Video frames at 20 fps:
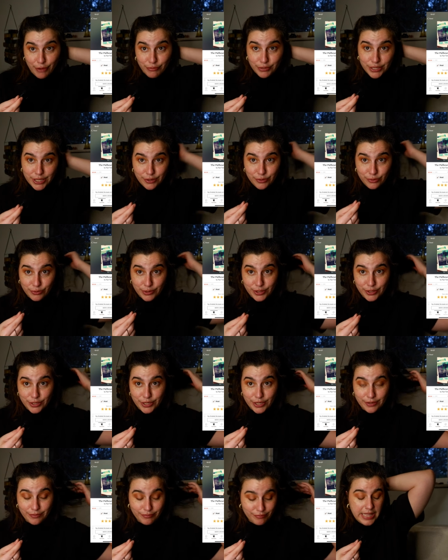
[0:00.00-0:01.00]
It was
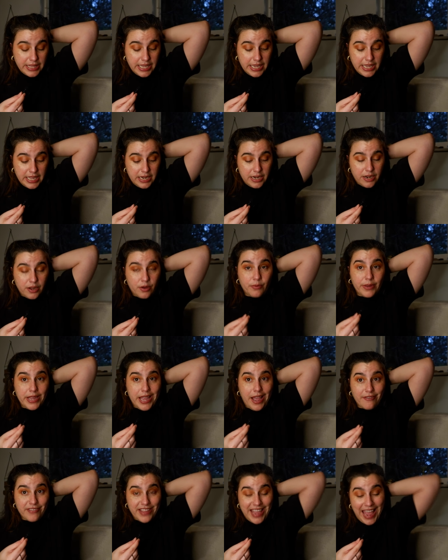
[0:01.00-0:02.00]
interesting. And then
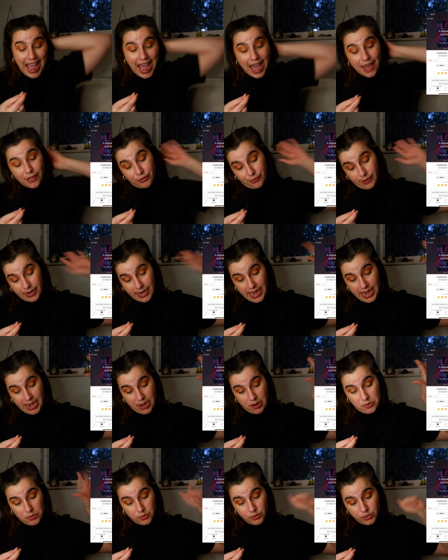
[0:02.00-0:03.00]
we have Catherine
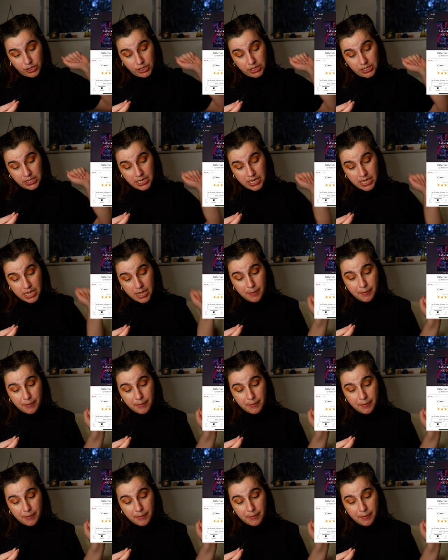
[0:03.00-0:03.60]
House